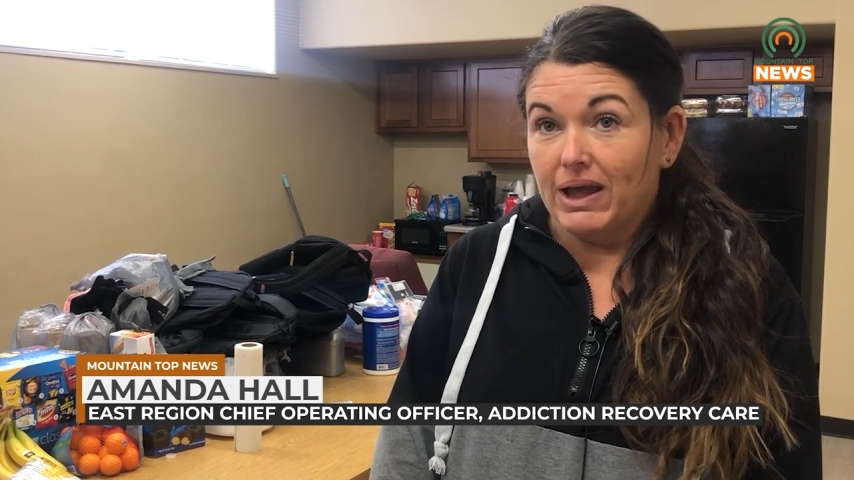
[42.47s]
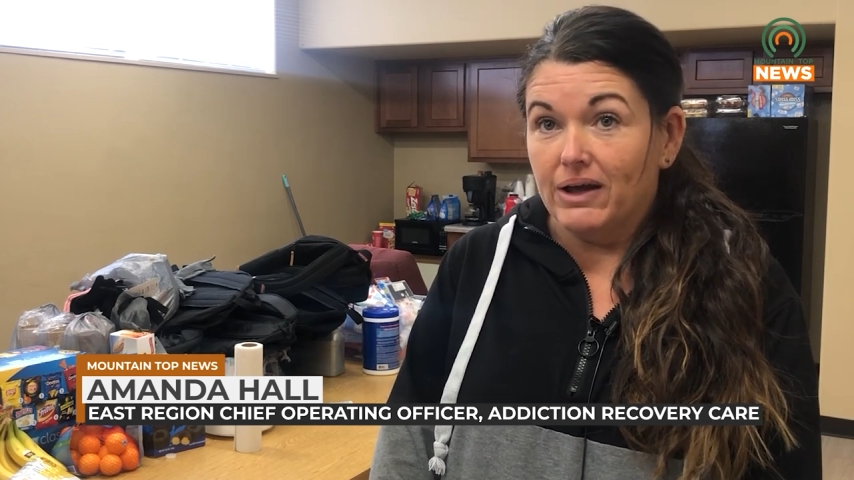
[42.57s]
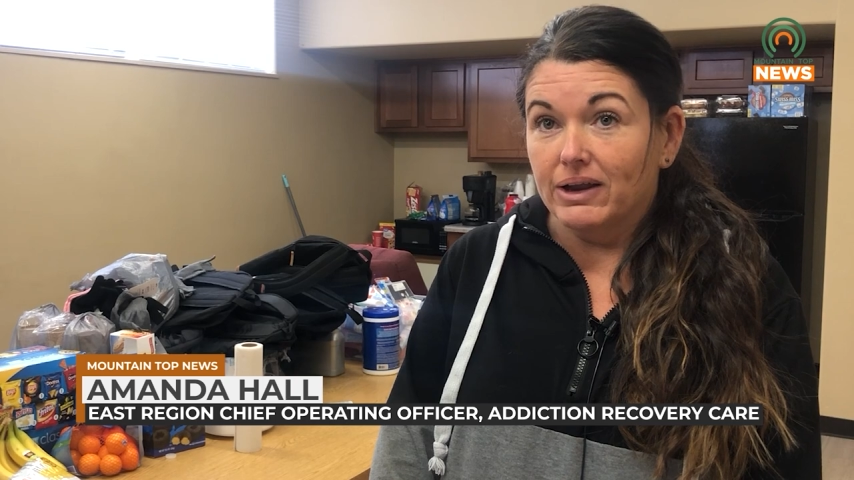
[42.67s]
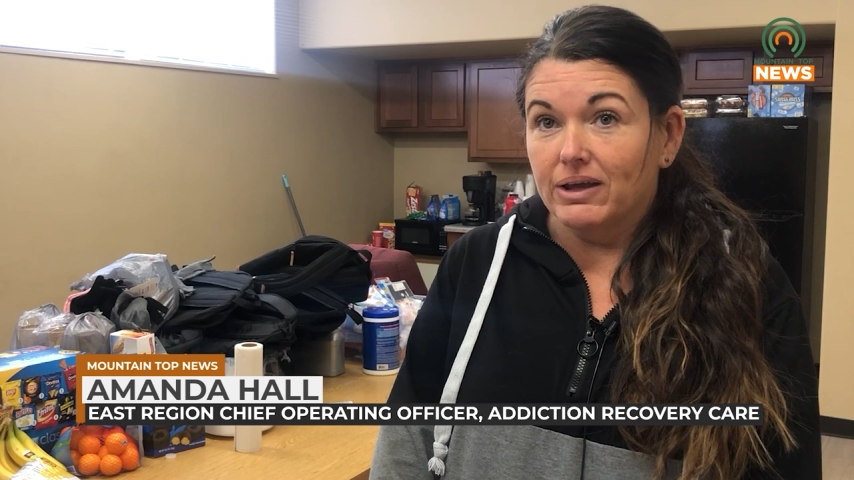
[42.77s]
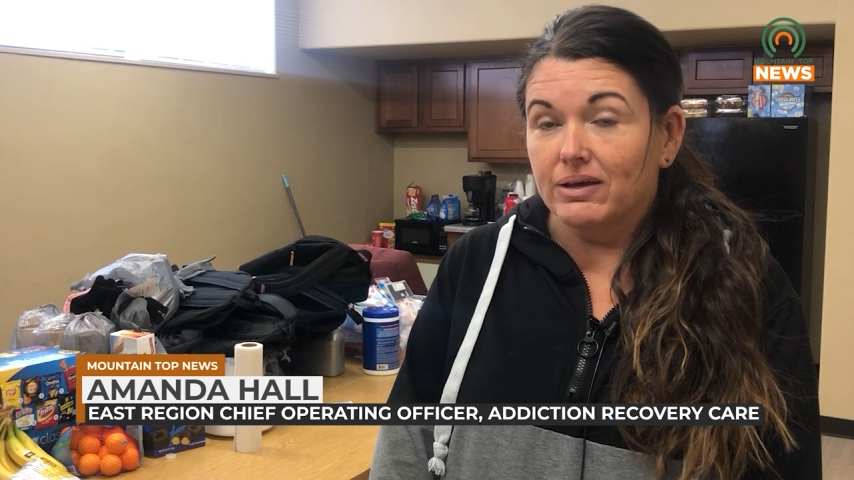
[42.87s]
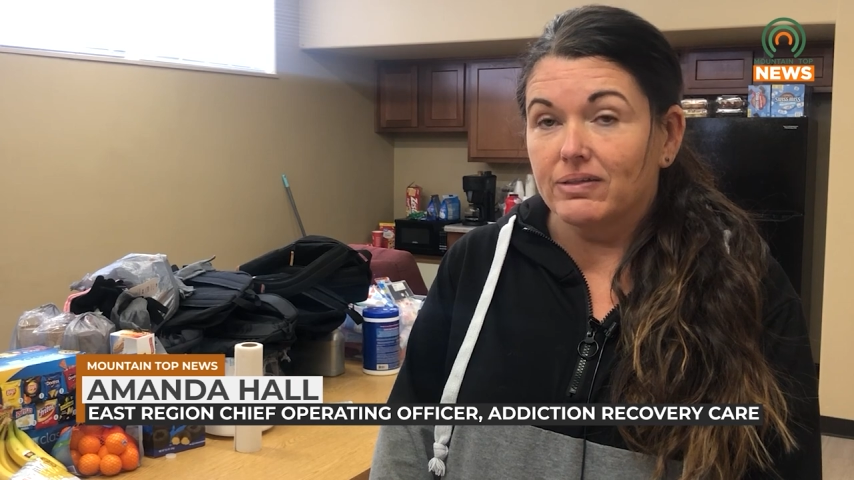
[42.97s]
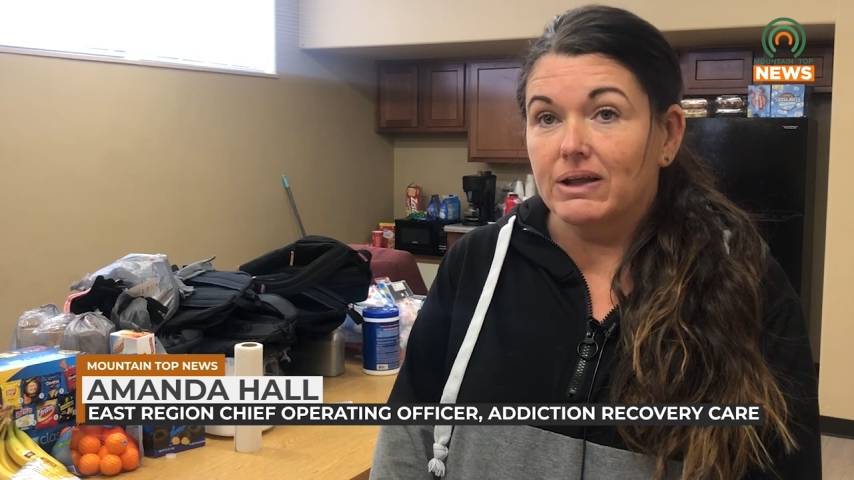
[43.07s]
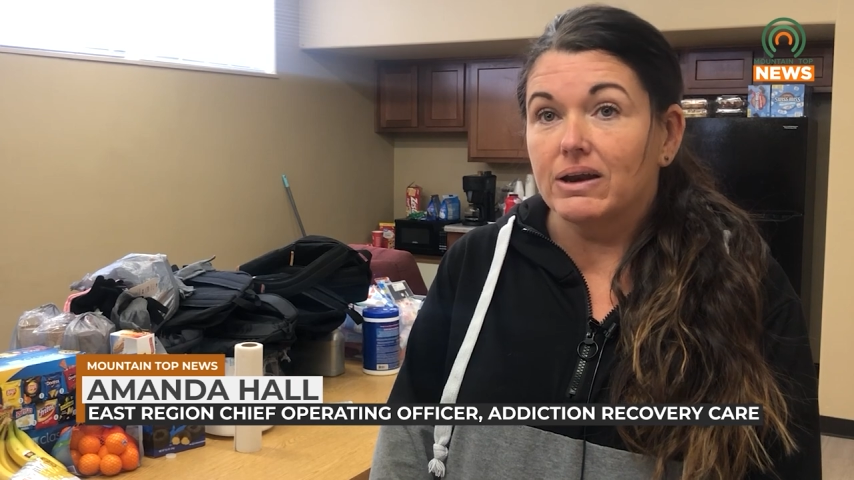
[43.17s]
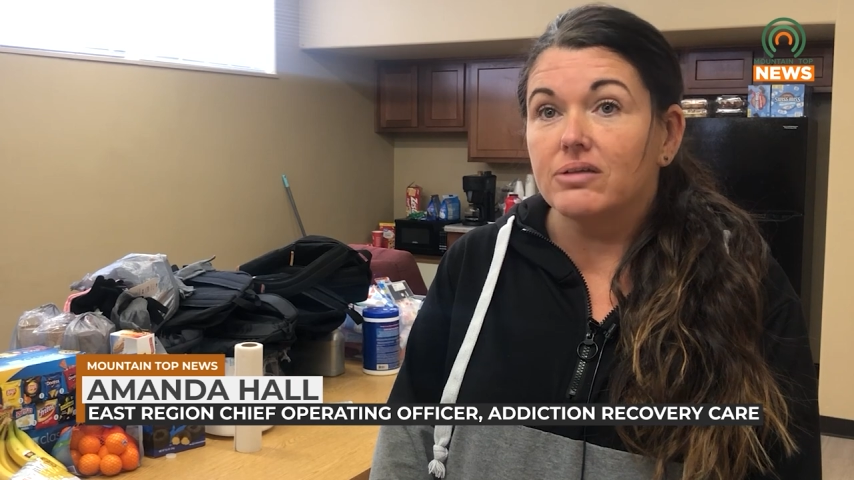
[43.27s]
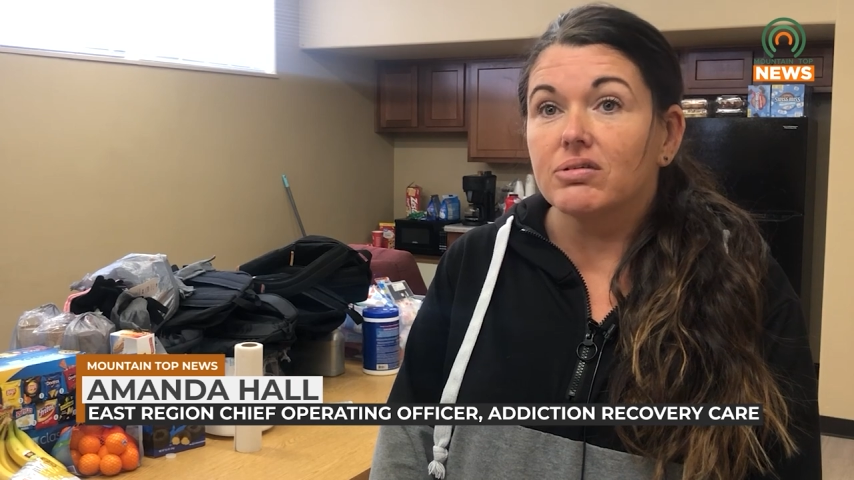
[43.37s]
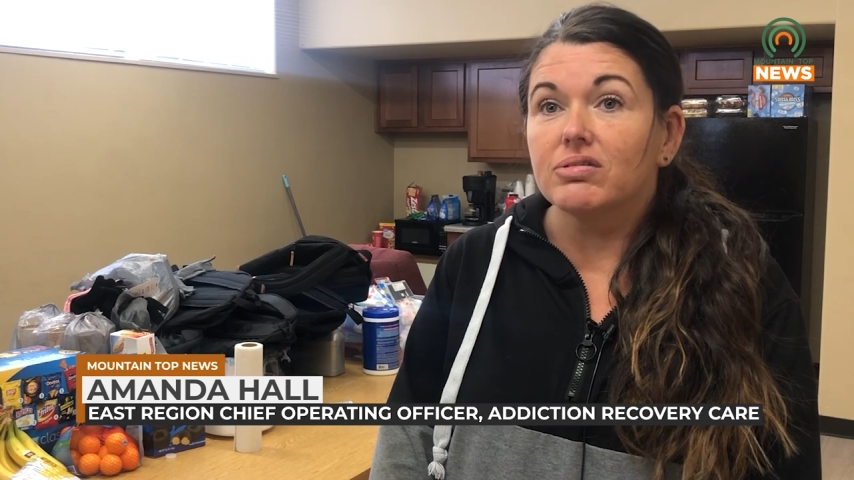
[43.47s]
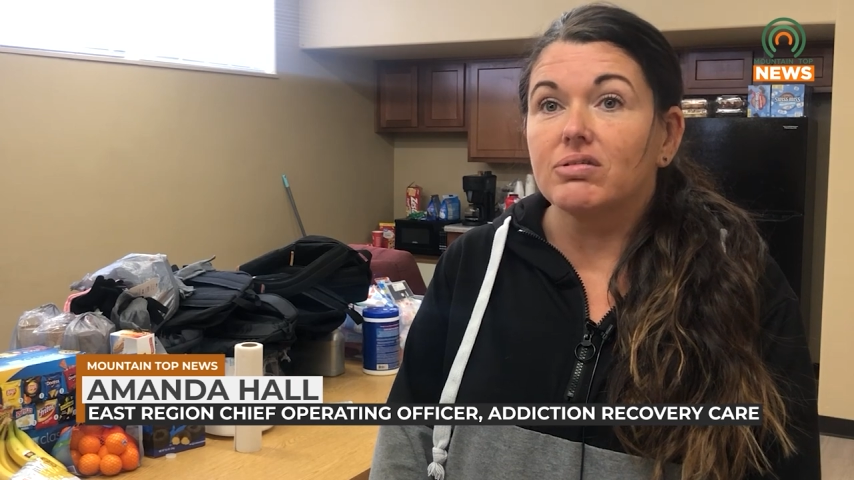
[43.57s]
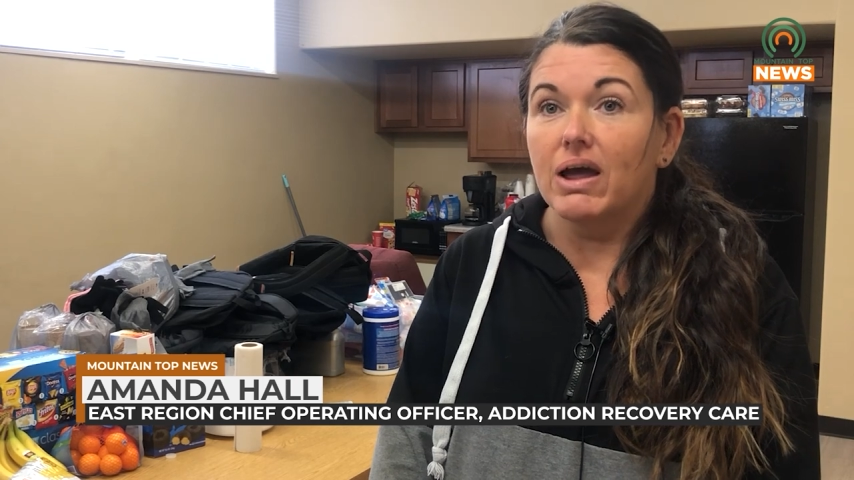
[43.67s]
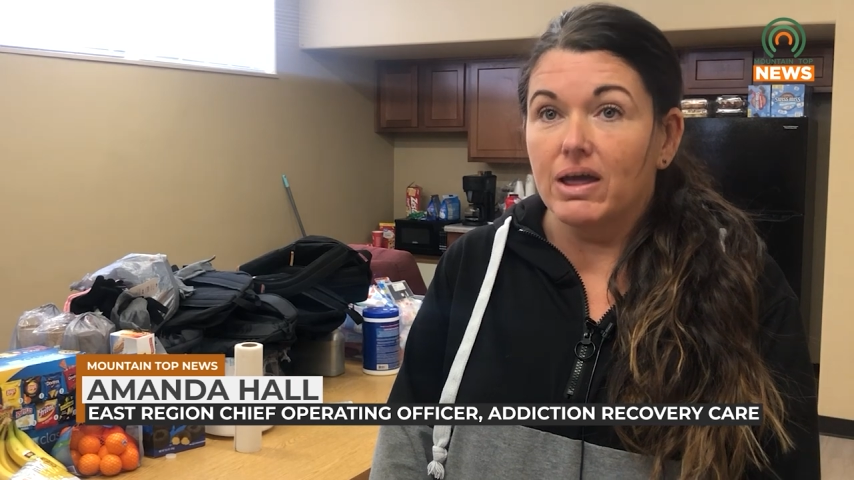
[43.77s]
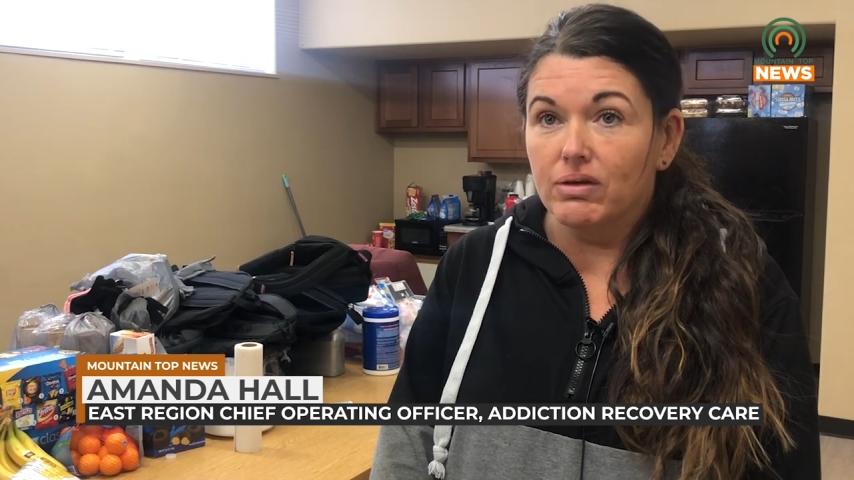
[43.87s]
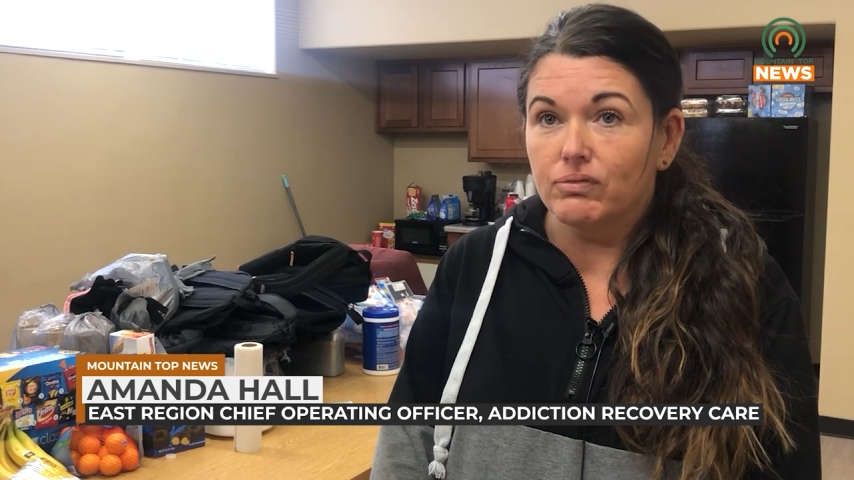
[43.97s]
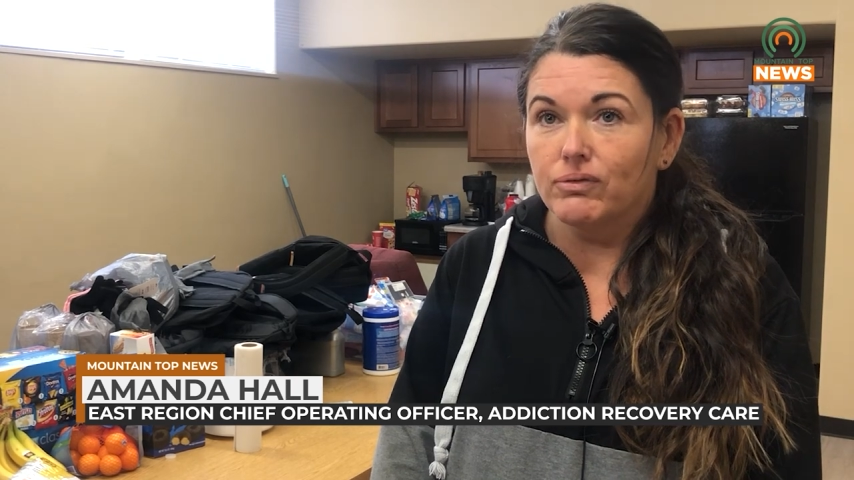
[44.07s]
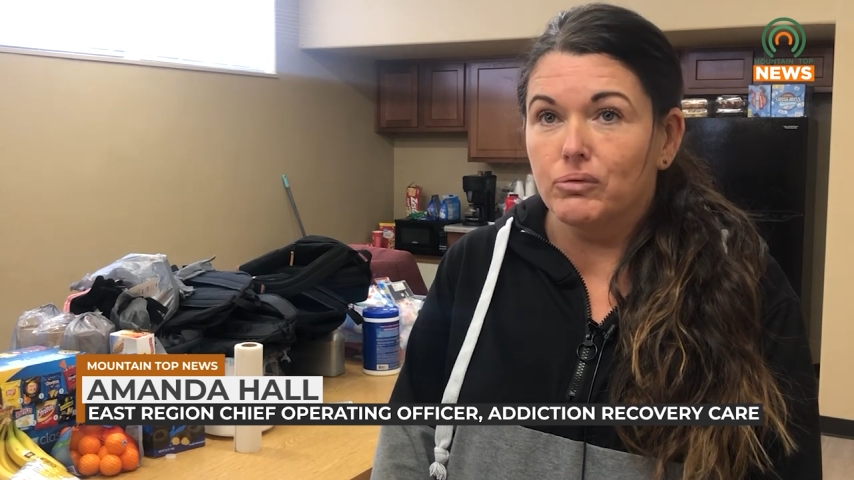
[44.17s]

County that needs a safe,